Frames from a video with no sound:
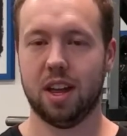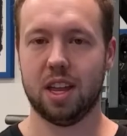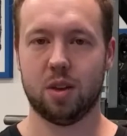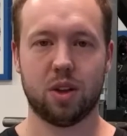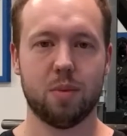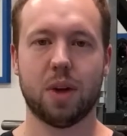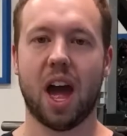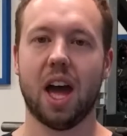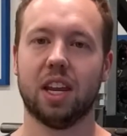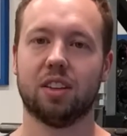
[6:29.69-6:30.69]
You keep
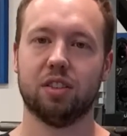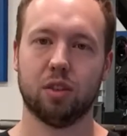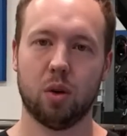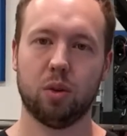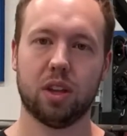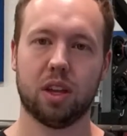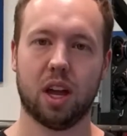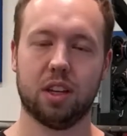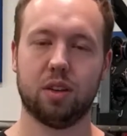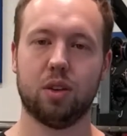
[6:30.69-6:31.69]
adding slowly
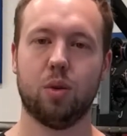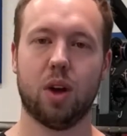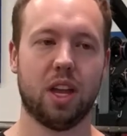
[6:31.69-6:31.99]
until you